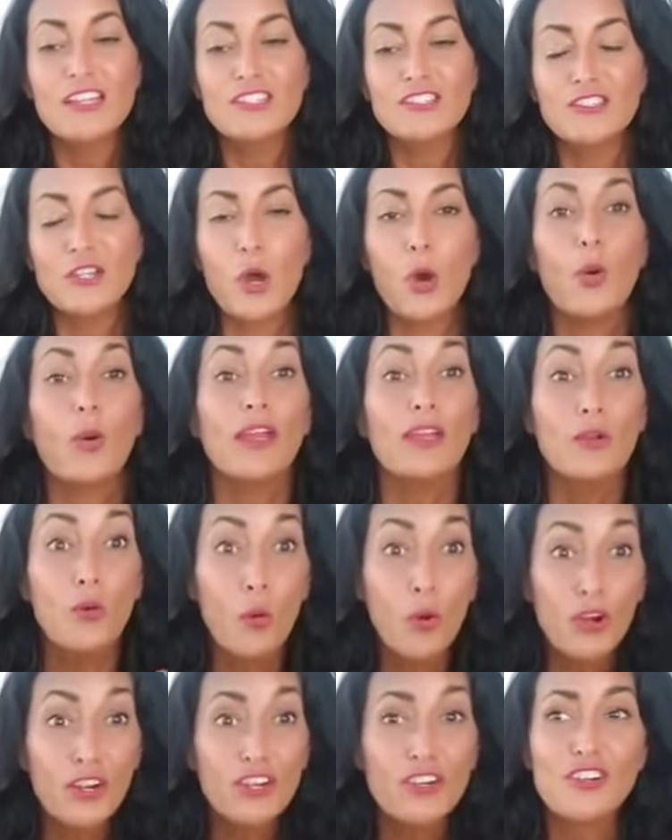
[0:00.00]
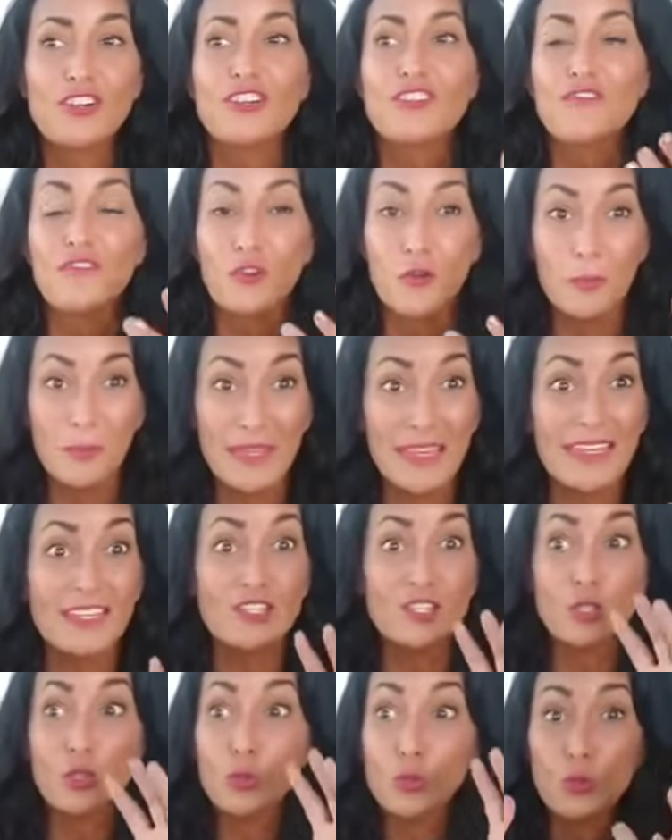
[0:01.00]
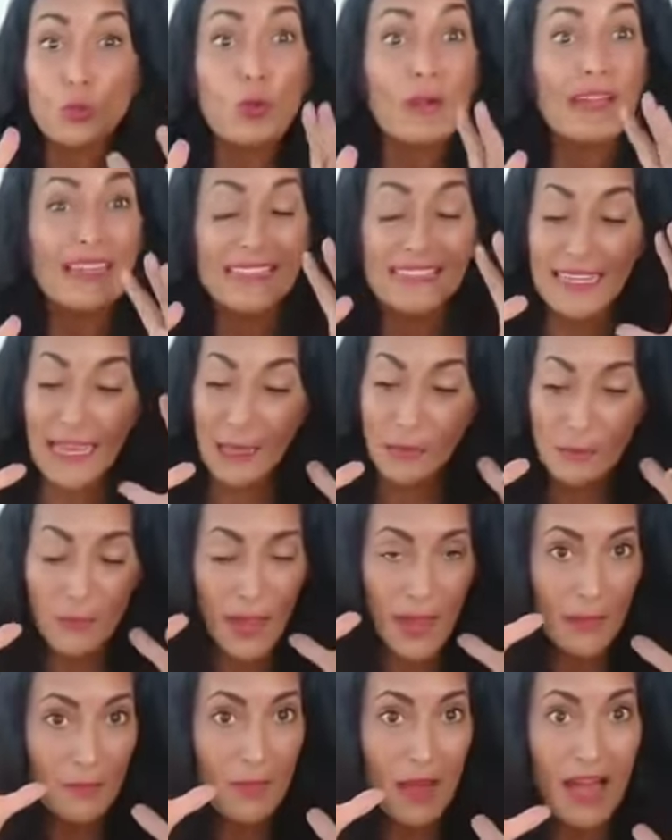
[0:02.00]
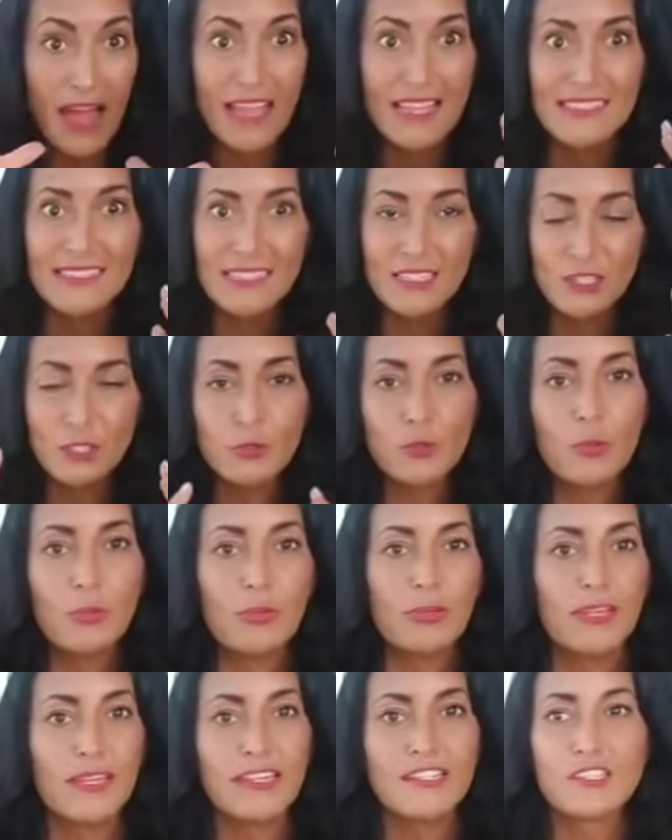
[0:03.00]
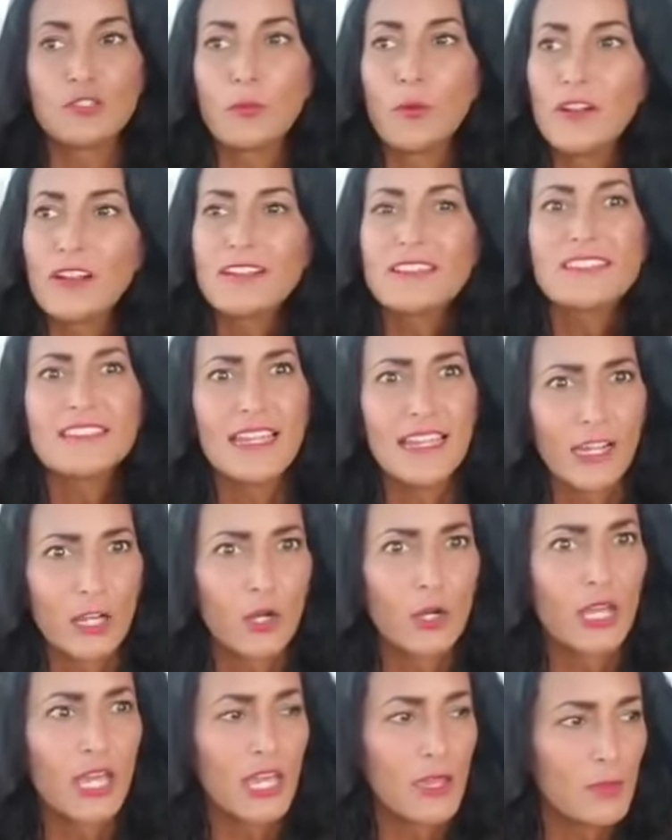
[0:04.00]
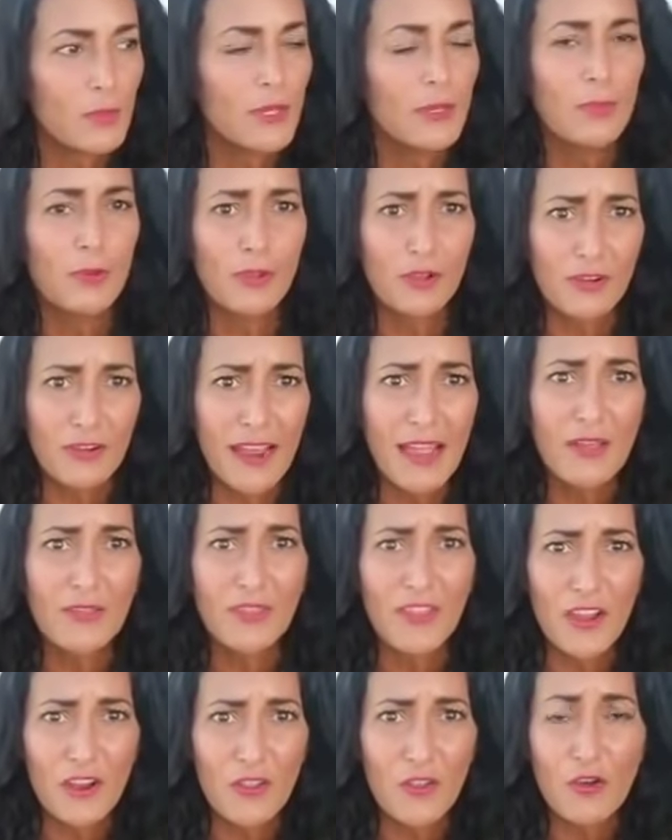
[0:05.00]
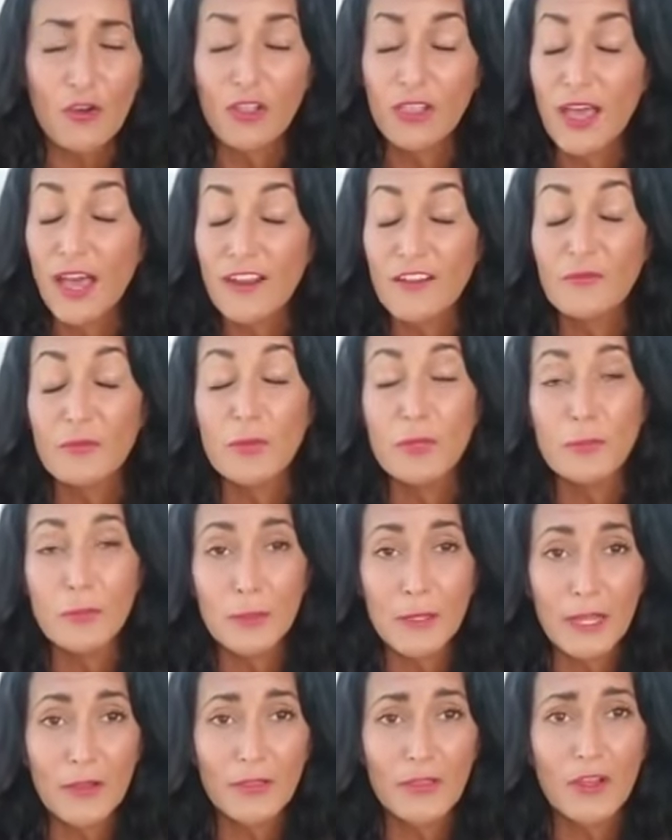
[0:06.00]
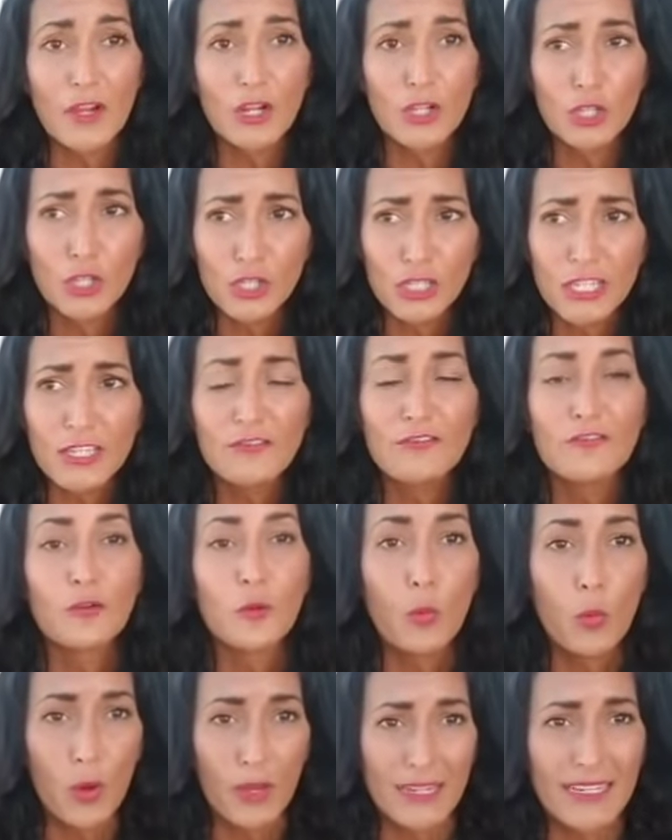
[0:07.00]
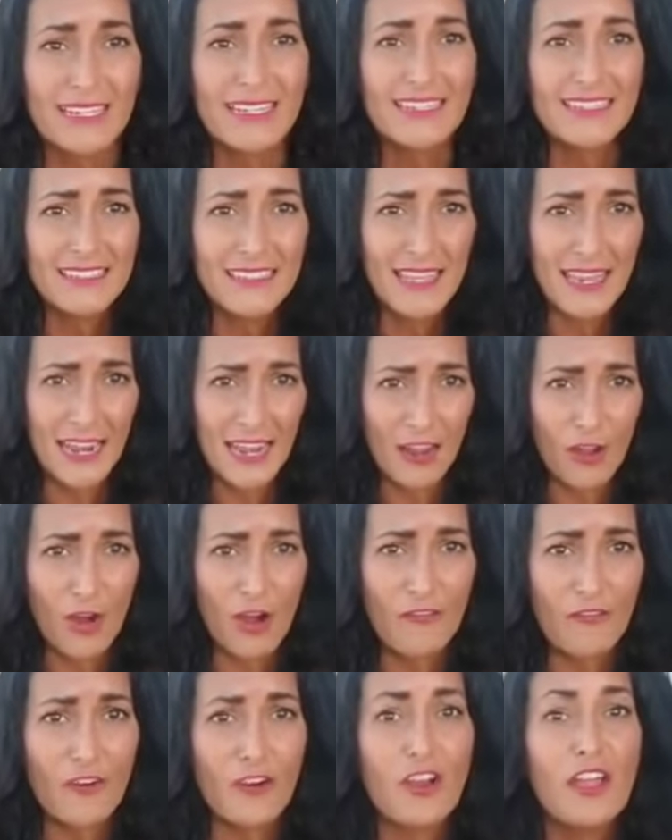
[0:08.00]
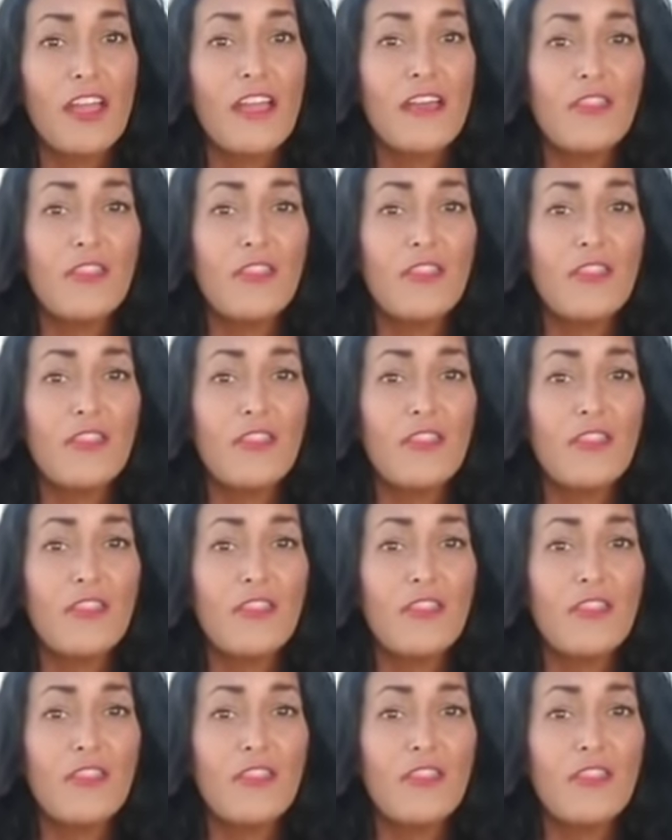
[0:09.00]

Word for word: So, in order for me to get my mind into a place where it's like, okay, people are out there. There are a lot of people out there looking for what it is that I offer.